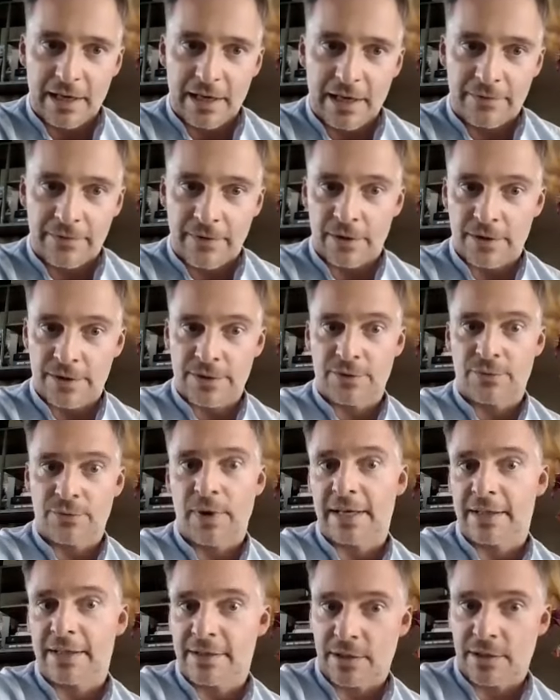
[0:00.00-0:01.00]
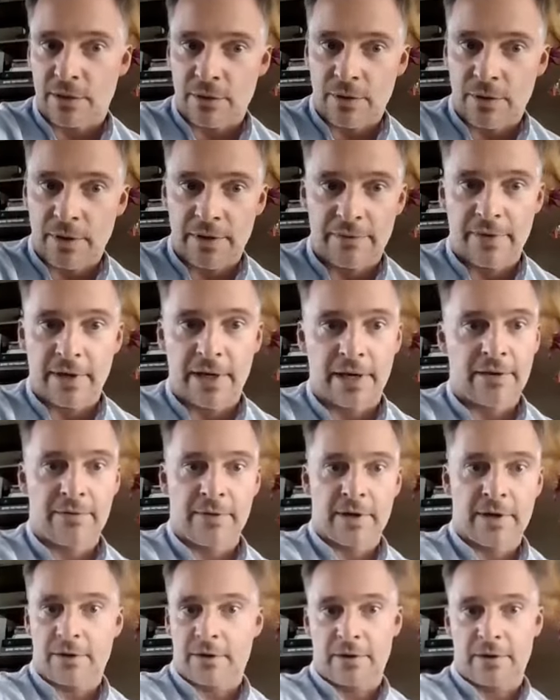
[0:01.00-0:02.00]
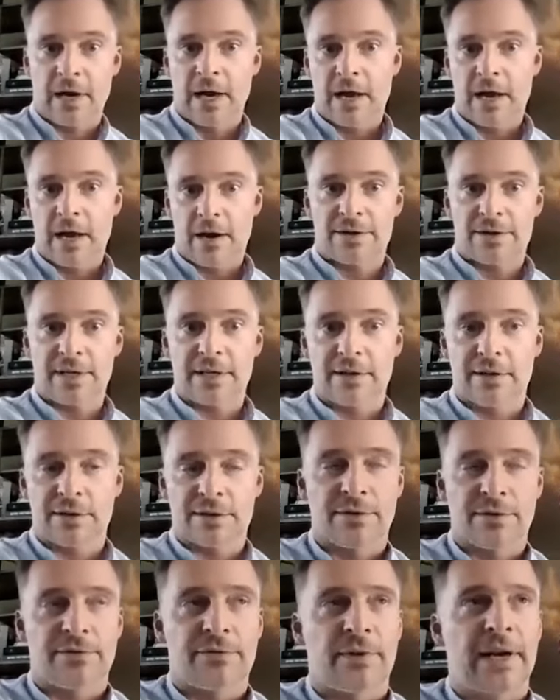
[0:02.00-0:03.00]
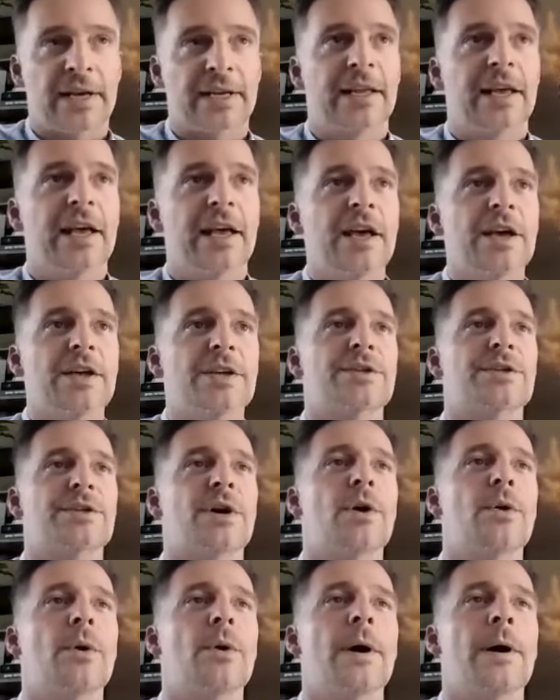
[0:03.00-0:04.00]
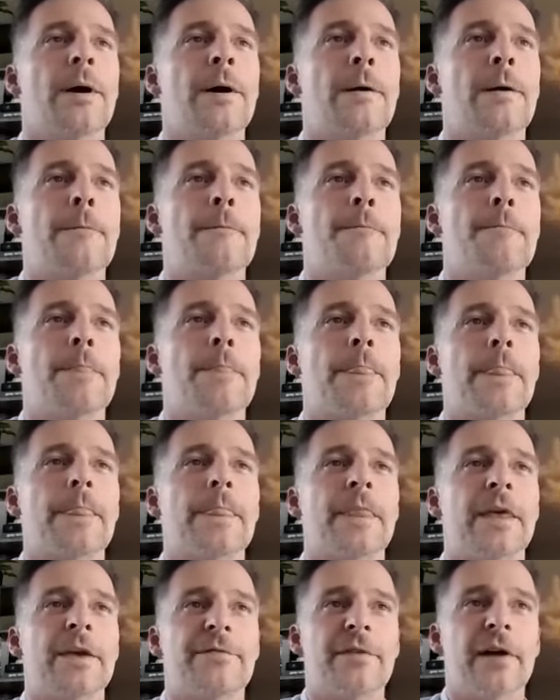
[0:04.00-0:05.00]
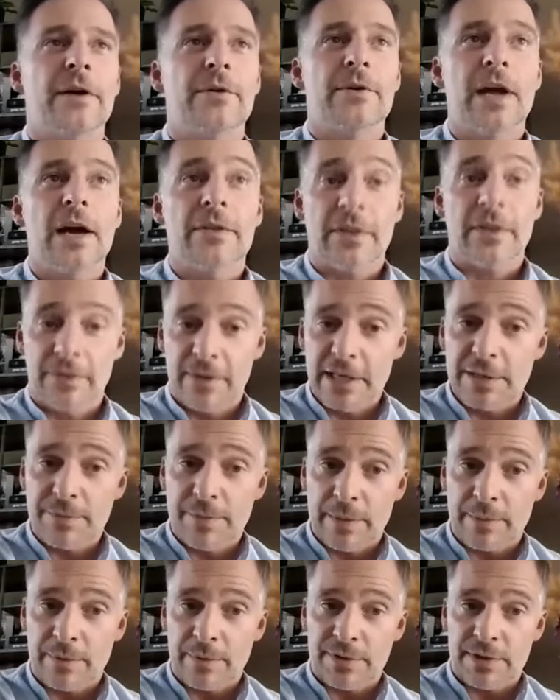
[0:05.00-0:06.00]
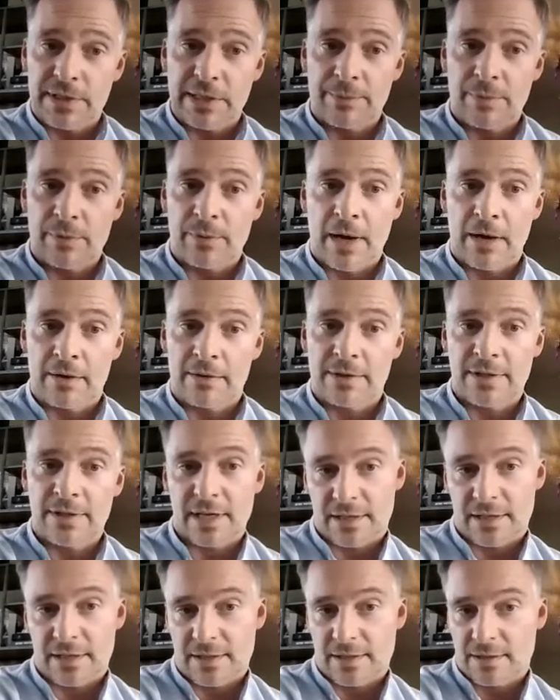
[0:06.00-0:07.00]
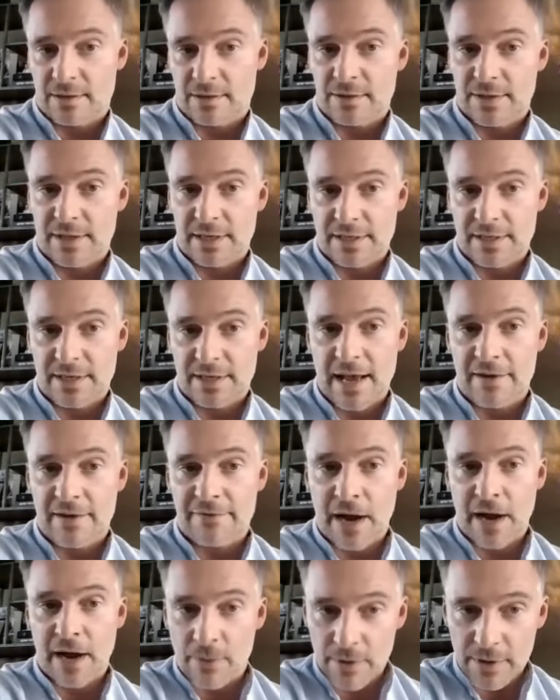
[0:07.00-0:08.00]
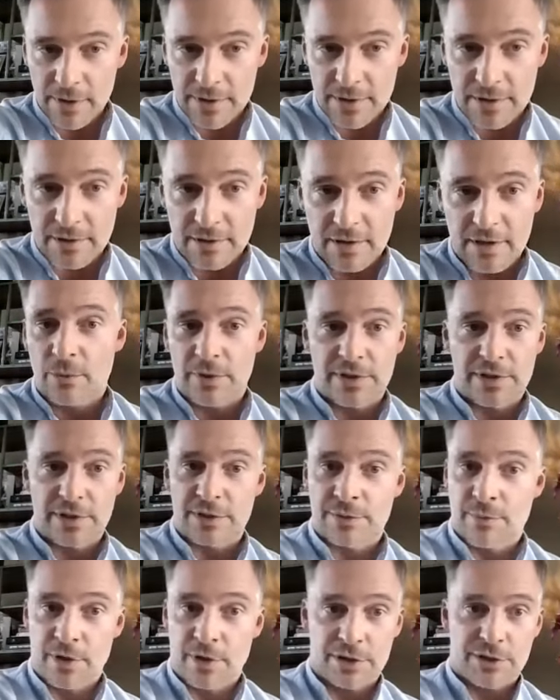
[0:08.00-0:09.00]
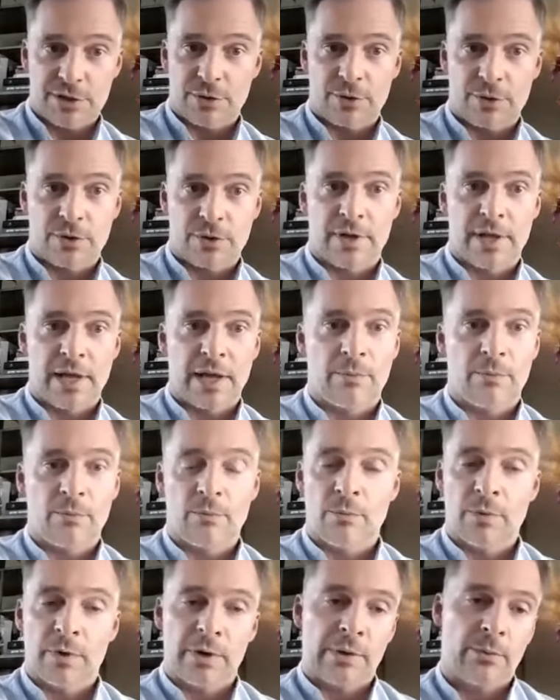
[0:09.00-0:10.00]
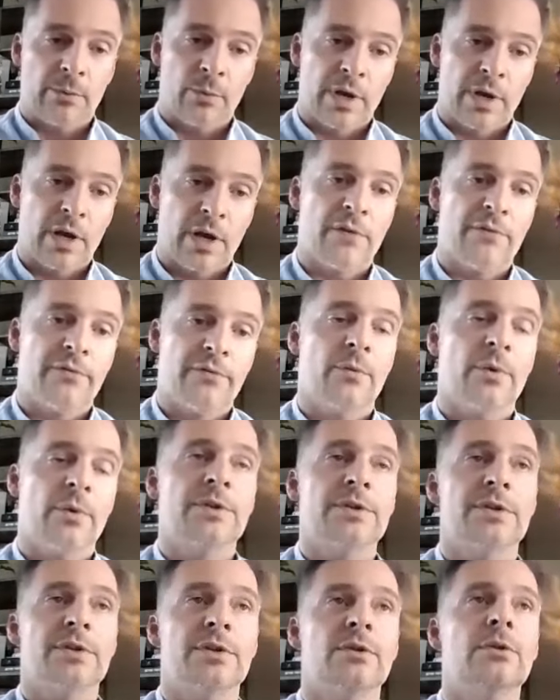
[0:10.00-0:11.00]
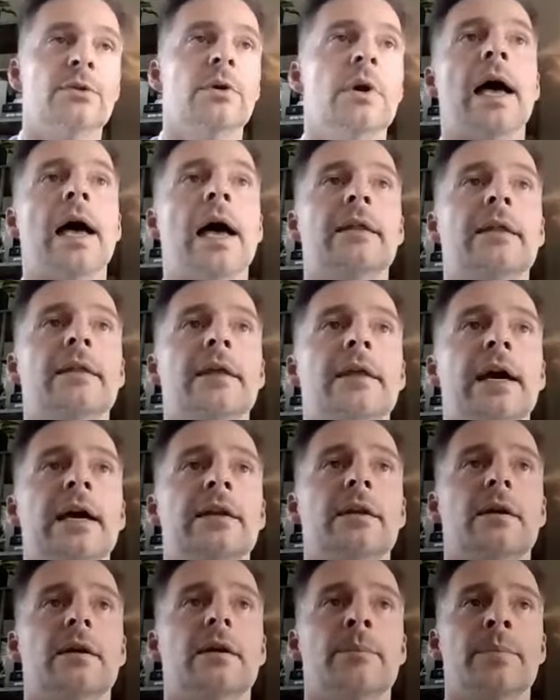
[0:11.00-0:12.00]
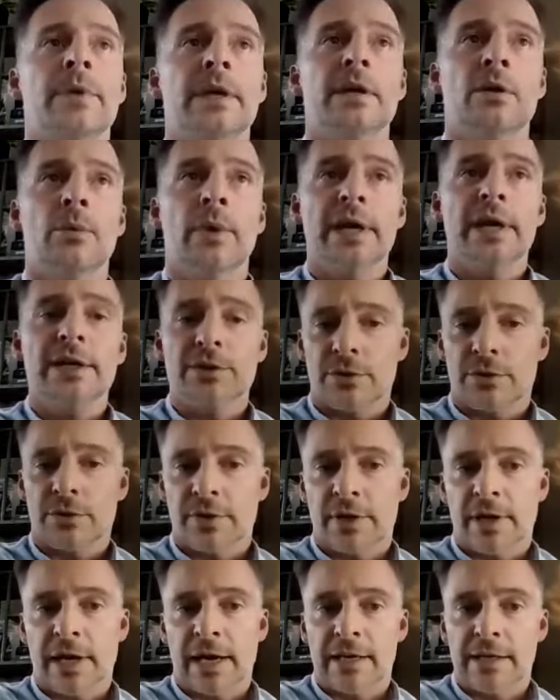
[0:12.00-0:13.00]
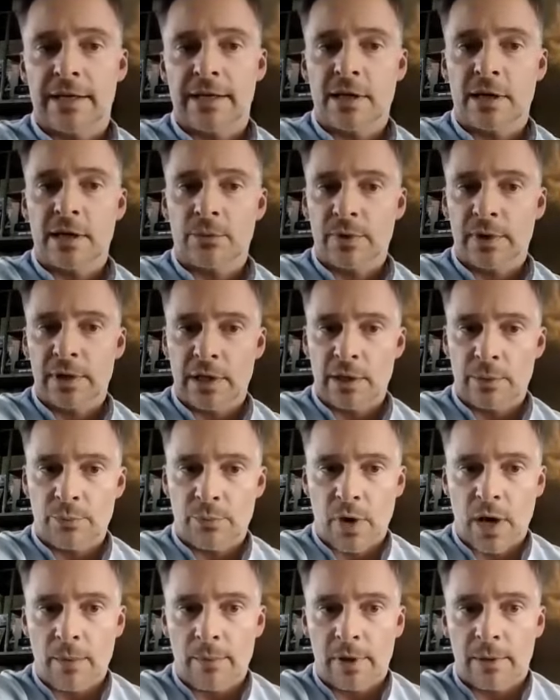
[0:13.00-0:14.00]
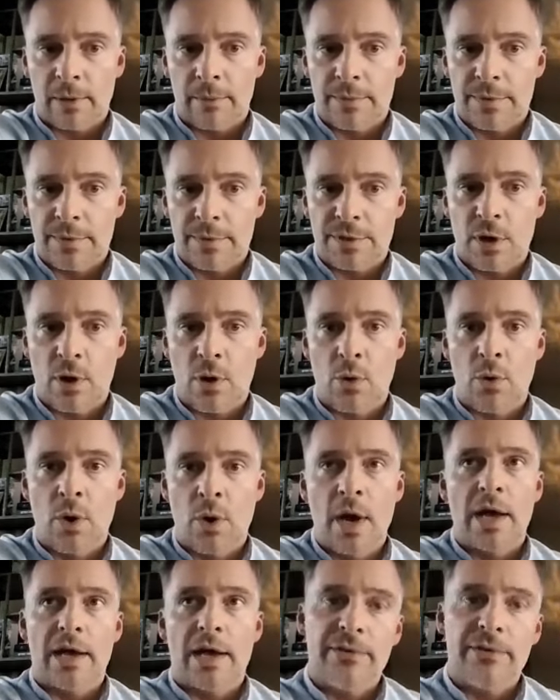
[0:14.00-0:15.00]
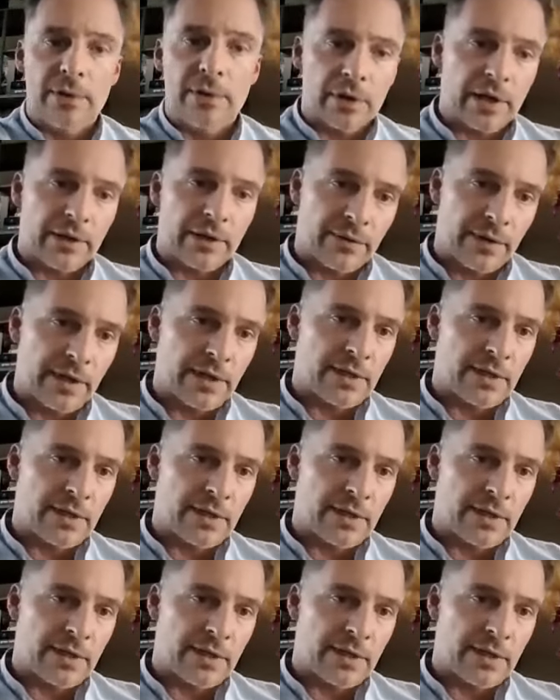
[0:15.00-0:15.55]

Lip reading: if there is threats, or if there are signals of threat. So they found out that these people sleep around 6 to 6.5 hours, which is much shorter than what we often want to do, and that being awake during the night is not really a problem. So if you look at